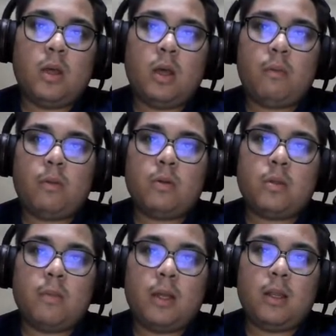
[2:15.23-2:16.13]

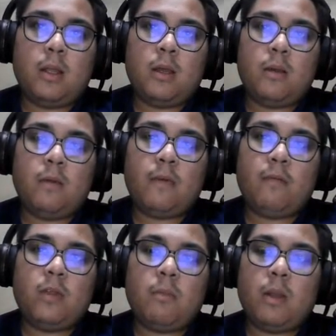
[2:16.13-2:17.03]
approximately
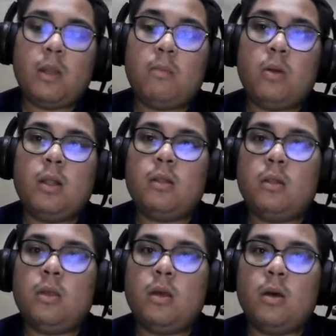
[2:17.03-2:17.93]
15 million Model
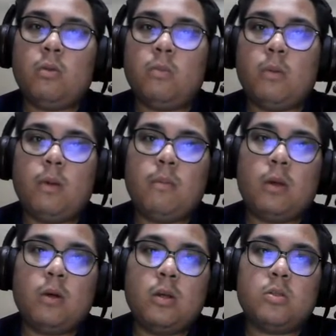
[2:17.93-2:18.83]
T automobiles
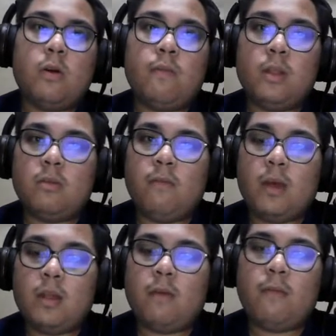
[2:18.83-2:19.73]
because of this
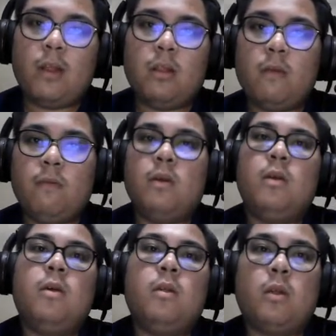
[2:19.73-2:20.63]
very effective
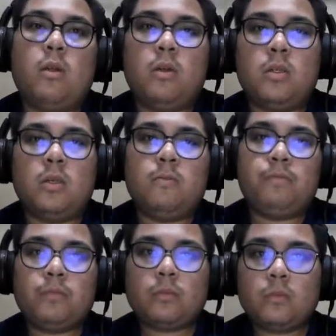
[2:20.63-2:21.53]
technology.
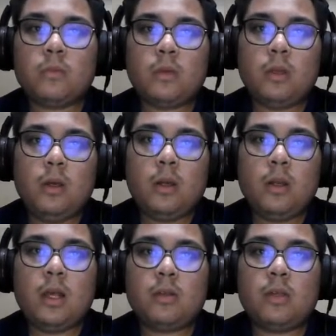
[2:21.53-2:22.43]

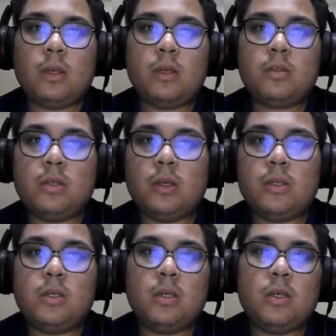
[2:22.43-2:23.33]
Next is
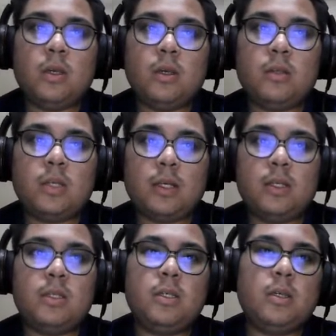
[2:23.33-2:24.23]

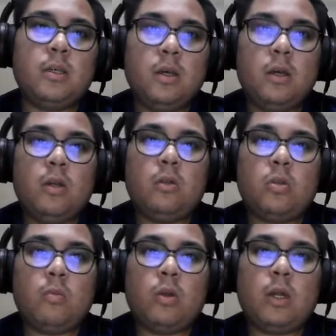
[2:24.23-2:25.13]
Sakichi
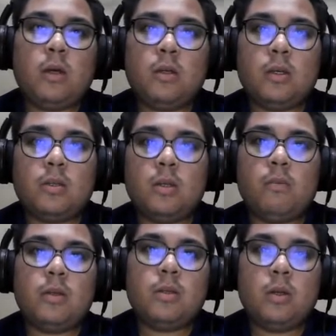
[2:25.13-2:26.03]
Tomoda
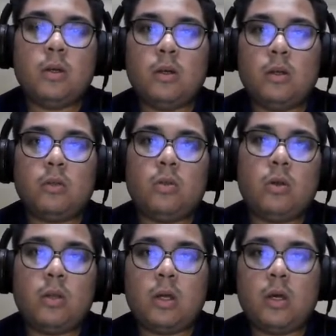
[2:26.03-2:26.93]
established the
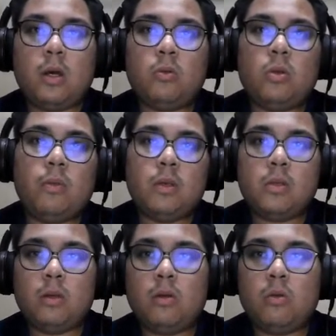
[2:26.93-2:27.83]
Toyota
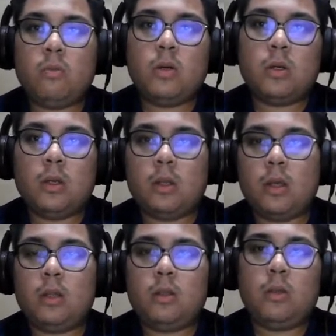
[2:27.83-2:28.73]
Automation Loom Work in
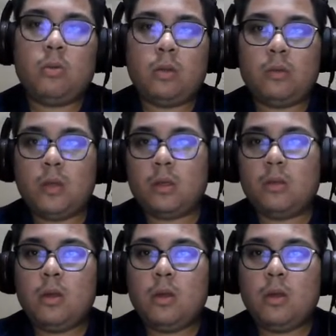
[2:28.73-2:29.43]
1926,